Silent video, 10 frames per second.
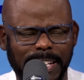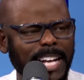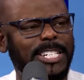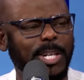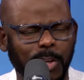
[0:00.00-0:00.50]

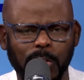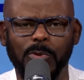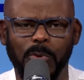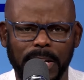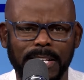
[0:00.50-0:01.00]
That's a good
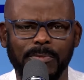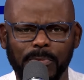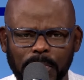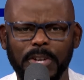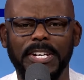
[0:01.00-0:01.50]
one.
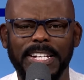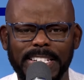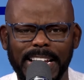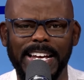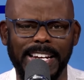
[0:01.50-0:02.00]
Fear and
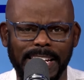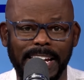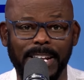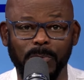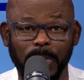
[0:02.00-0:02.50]
anxiety.
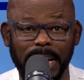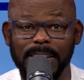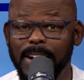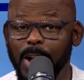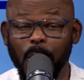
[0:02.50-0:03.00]
And with,
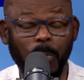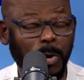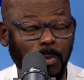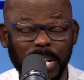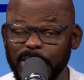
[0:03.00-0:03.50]

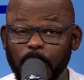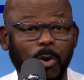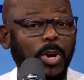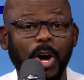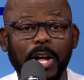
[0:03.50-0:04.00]
with what's
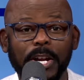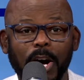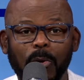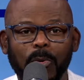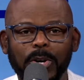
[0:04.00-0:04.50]
going on in
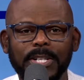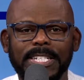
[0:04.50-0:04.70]
our world